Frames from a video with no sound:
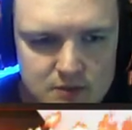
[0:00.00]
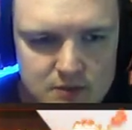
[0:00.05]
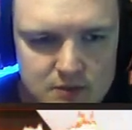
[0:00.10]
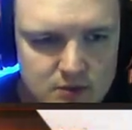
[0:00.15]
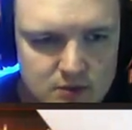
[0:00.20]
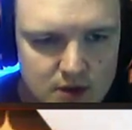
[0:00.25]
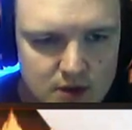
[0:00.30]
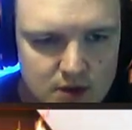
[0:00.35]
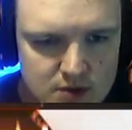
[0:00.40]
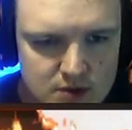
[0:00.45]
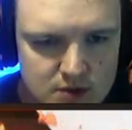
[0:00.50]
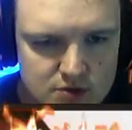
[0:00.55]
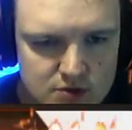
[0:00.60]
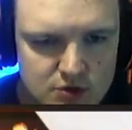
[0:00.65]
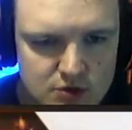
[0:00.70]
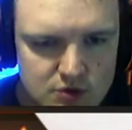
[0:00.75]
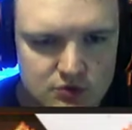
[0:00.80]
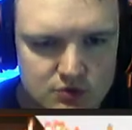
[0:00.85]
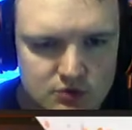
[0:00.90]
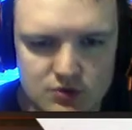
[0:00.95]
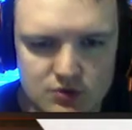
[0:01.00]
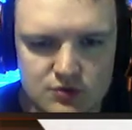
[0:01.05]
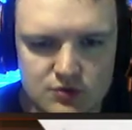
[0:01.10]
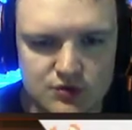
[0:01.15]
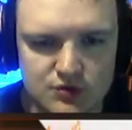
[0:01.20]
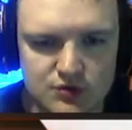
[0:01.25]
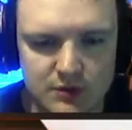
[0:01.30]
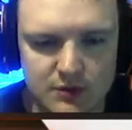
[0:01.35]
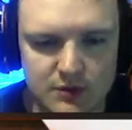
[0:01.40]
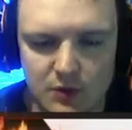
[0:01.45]
Okay, so you do use
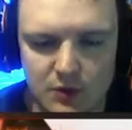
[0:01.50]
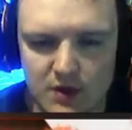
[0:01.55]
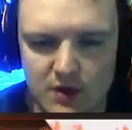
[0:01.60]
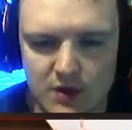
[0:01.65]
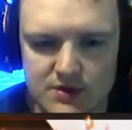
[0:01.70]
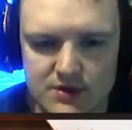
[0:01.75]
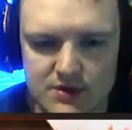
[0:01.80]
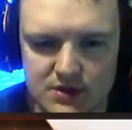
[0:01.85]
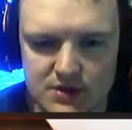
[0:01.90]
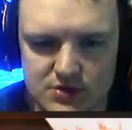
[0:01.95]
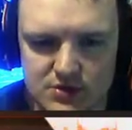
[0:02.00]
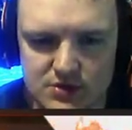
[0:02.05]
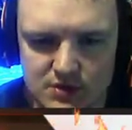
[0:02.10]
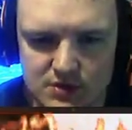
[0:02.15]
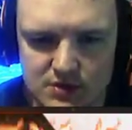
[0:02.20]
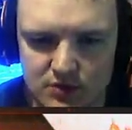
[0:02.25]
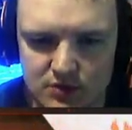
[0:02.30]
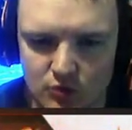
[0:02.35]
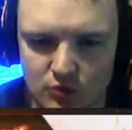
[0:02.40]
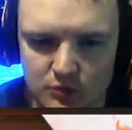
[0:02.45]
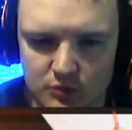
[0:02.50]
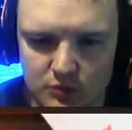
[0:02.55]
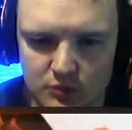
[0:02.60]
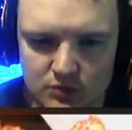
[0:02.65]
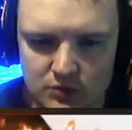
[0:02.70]
WASD just like normal.